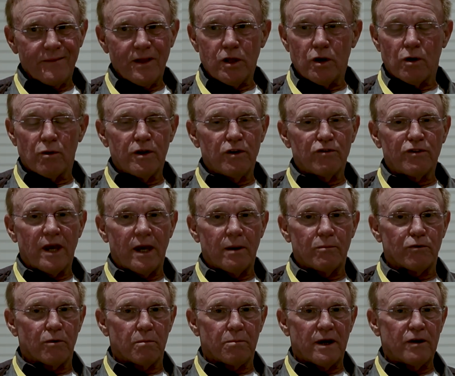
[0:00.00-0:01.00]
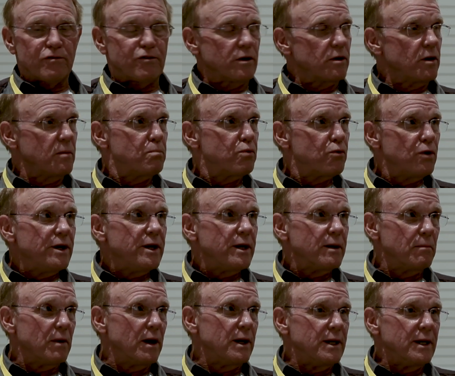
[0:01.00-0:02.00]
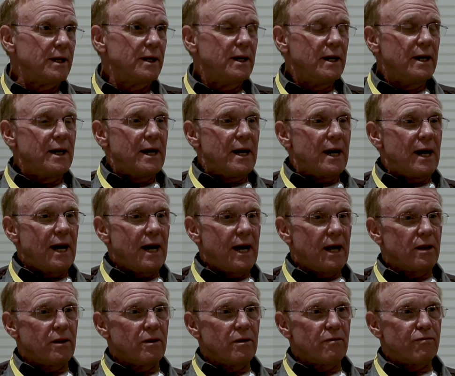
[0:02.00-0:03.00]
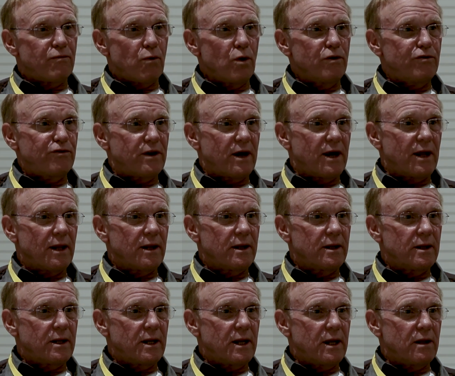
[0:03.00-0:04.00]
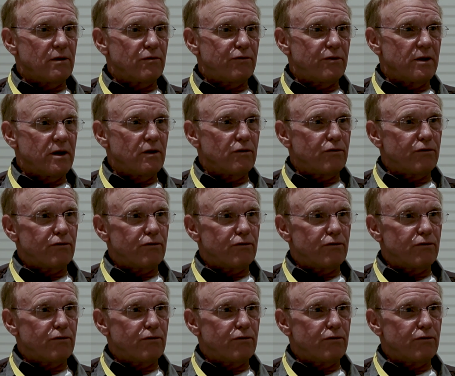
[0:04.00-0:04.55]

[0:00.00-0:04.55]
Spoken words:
You know, these games are basically printing money, and the voice talent is